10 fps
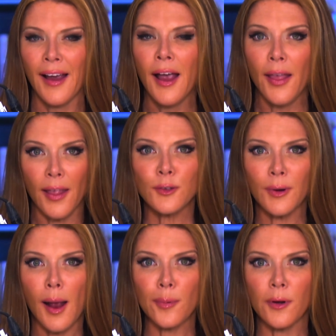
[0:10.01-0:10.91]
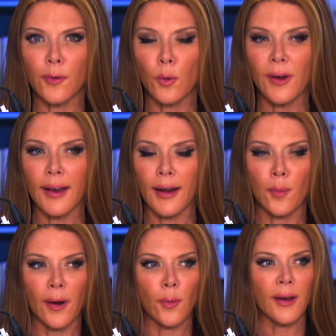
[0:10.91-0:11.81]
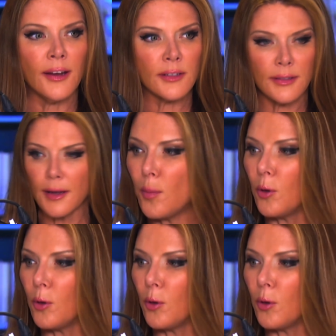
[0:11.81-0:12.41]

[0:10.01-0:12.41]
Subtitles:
That's what happened over the weekend. And by the way, he just doubled